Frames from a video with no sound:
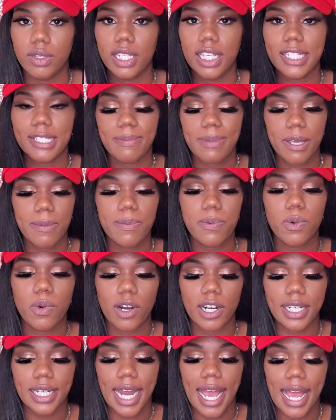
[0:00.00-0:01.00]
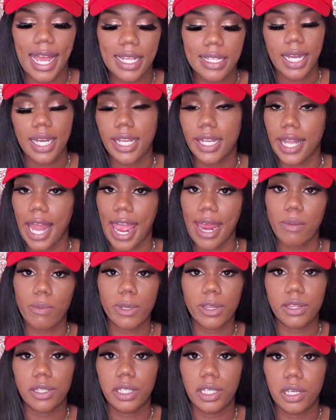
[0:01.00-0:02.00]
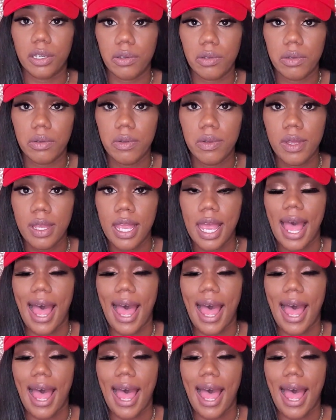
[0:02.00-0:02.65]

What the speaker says: These people are not in line with you.